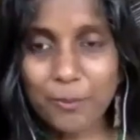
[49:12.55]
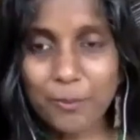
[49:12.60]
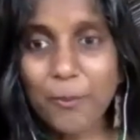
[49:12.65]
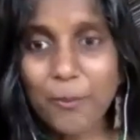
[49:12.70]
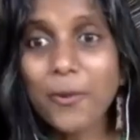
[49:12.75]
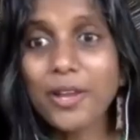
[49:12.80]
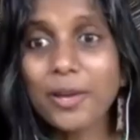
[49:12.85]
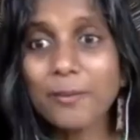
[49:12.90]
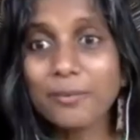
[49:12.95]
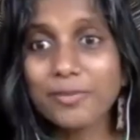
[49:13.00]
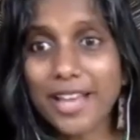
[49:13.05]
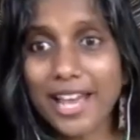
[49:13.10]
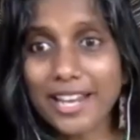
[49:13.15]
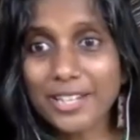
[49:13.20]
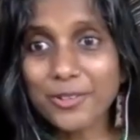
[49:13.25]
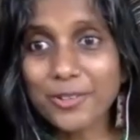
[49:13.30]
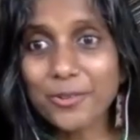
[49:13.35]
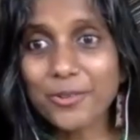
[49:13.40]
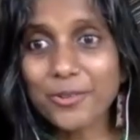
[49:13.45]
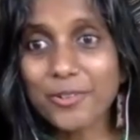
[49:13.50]
poem "Thank
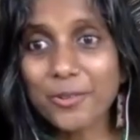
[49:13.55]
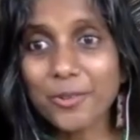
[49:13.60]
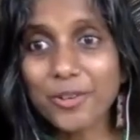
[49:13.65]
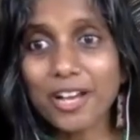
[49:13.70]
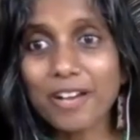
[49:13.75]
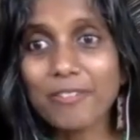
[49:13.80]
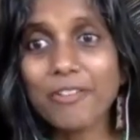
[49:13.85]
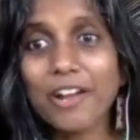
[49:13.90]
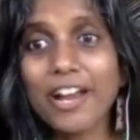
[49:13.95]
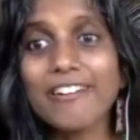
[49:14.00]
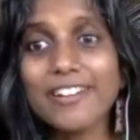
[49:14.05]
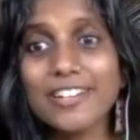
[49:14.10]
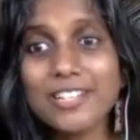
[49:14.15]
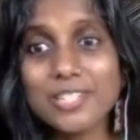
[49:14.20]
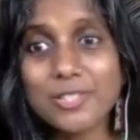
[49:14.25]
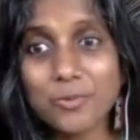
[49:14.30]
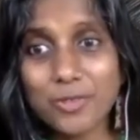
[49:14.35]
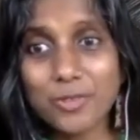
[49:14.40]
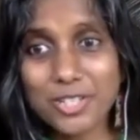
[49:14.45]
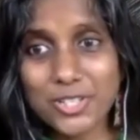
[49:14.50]
You Coronavirus,"
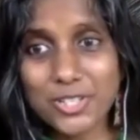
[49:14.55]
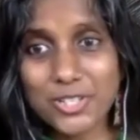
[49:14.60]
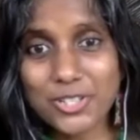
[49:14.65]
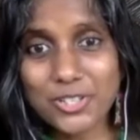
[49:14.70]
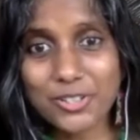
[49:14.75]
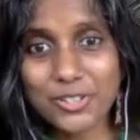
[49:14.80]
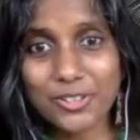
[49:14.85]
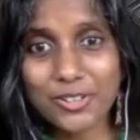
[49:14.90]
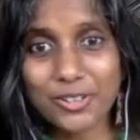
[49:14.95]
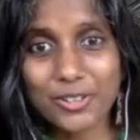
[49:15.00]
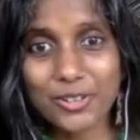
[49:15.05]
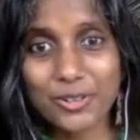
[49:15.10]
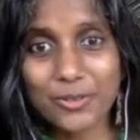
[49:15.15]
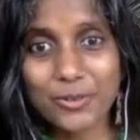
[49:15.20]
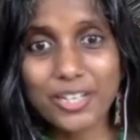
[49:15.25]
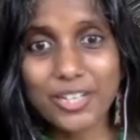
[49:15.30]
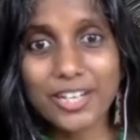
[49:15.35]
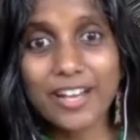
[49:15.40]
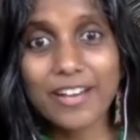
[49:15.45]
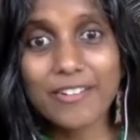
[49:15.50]
which
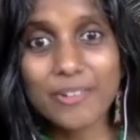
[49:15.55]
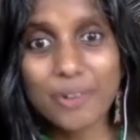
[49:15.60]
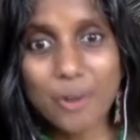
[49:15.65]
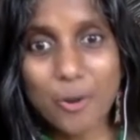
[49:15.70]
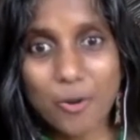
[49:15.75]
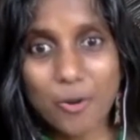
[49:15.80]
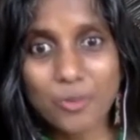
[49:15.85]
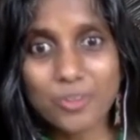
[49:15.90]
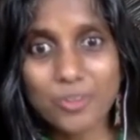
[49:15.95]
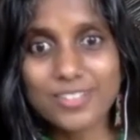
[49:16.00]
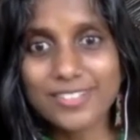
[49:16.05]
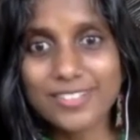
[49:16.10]
Riya wrote,